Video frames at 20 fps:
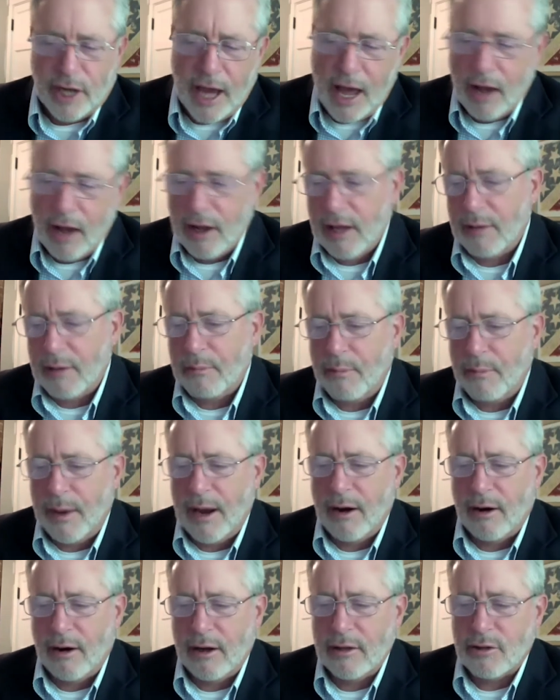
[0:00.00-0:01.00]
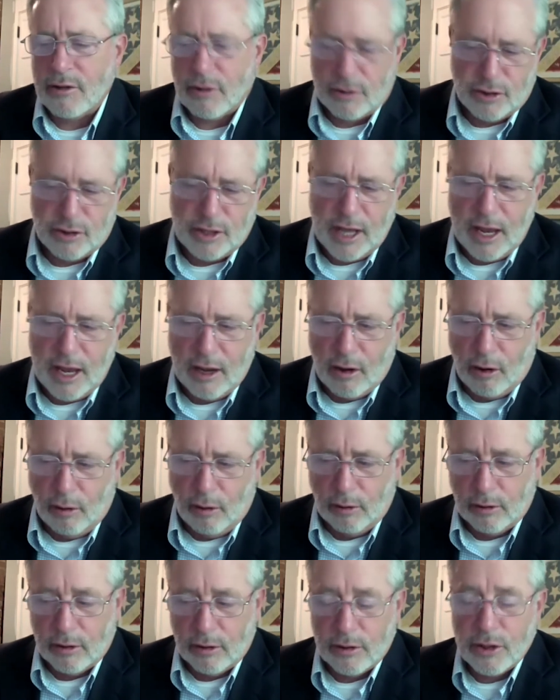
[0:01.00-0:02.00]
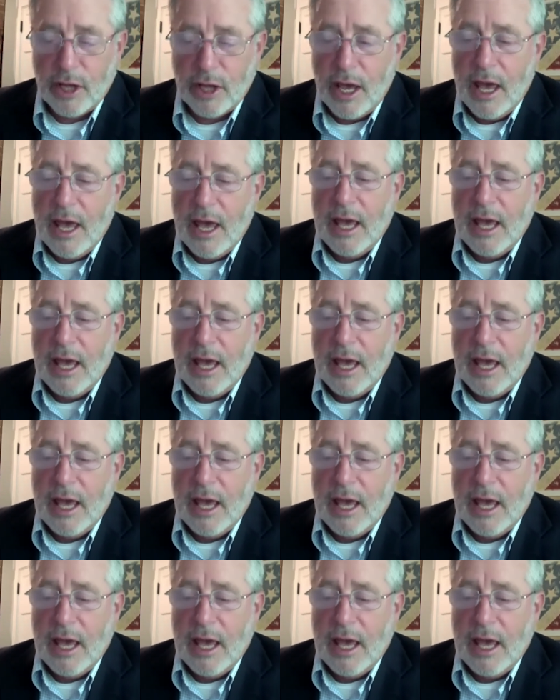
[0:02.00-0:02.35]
How can parents or stakeholders